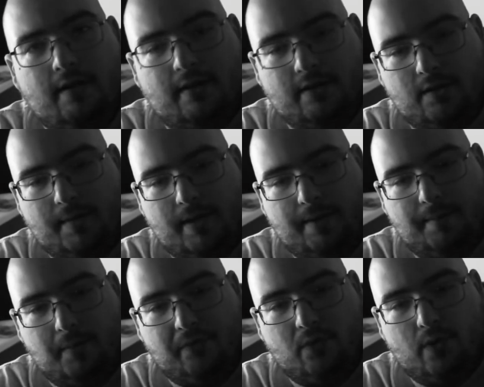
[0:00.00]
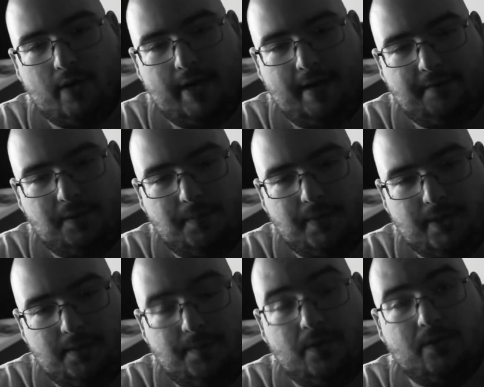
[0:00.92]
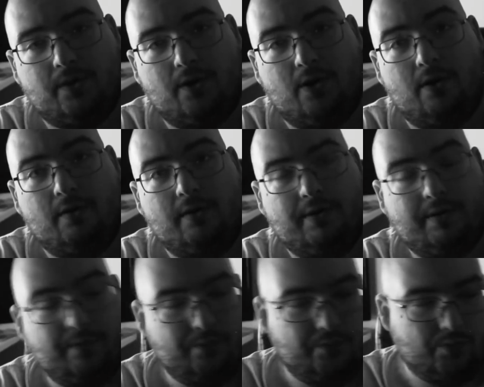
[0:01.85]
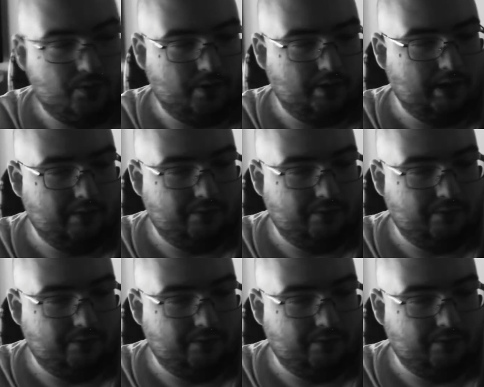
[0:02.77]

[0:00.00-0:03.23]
There's gonna be a before and after picture postcard for